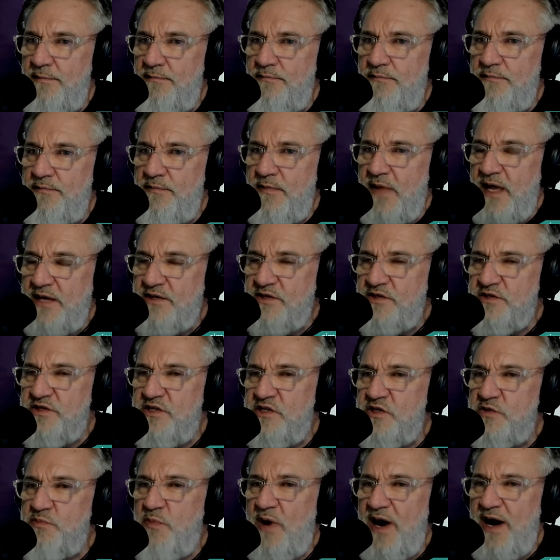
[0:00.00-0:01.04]
not just
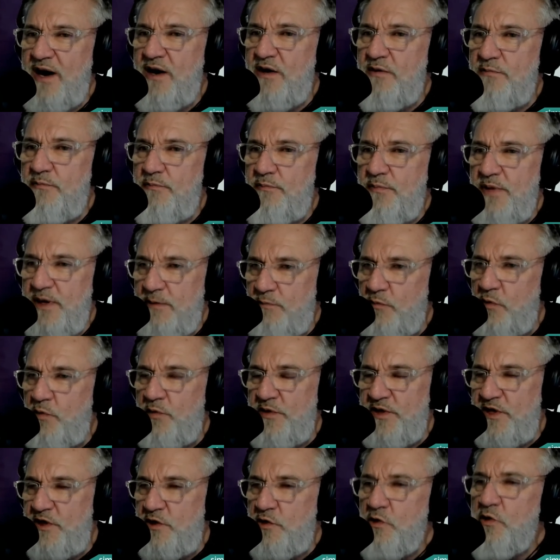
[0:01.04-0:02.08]
inspired people
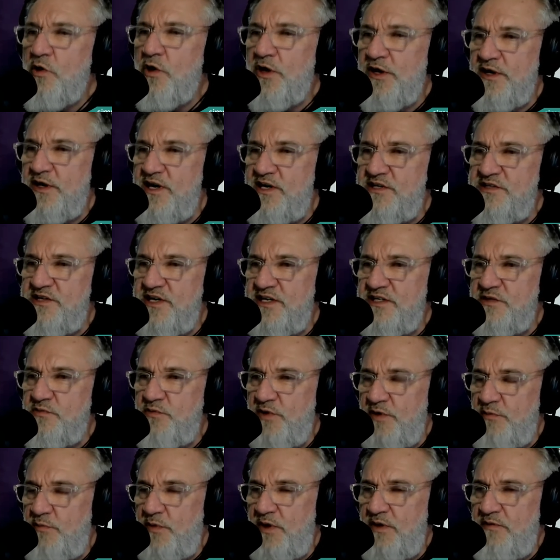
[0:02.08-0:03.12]
within your organization
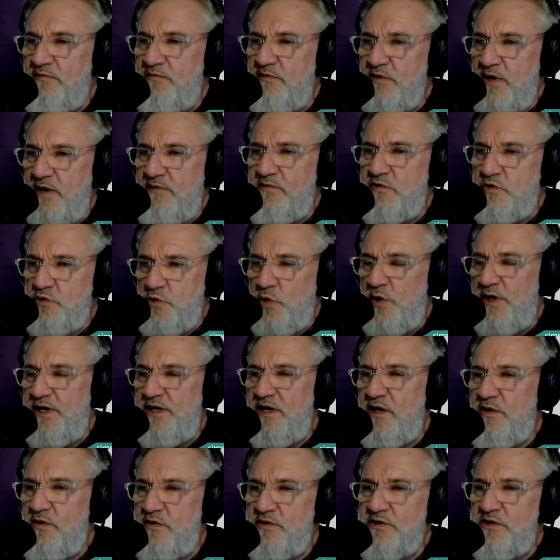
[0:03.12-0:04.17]
with, but have
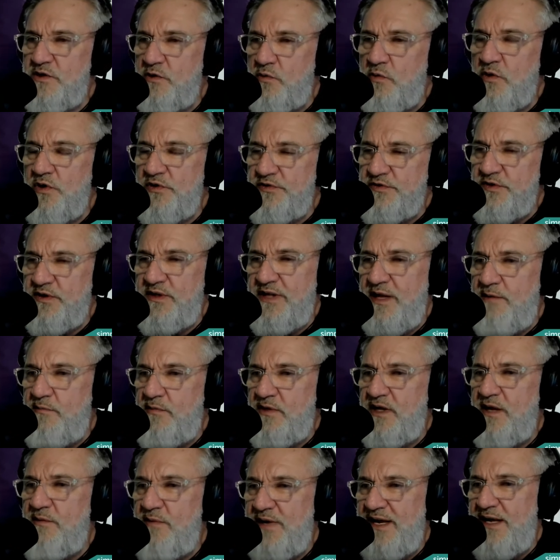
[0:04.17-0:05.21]
joined others in the world. So let
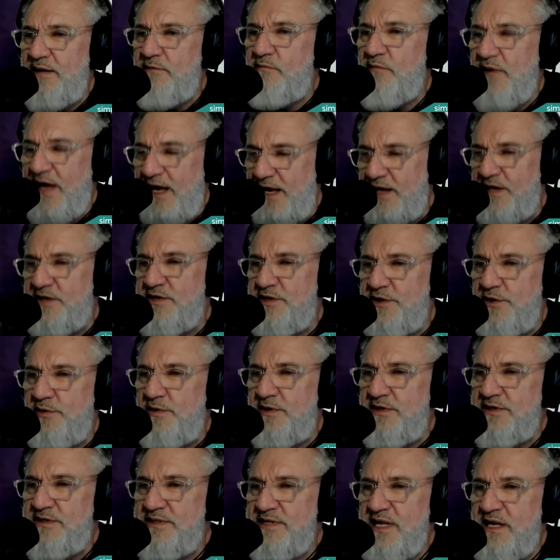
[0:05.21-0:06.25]
me hand it to you
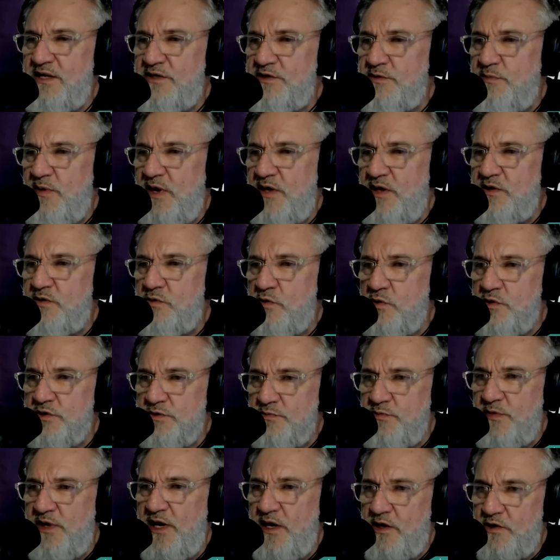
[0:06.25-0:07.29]
and tell us about
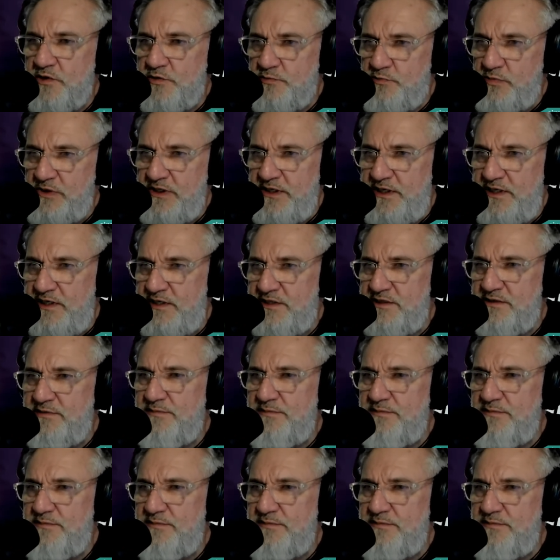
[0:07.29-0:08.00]
Tourism Cares, please.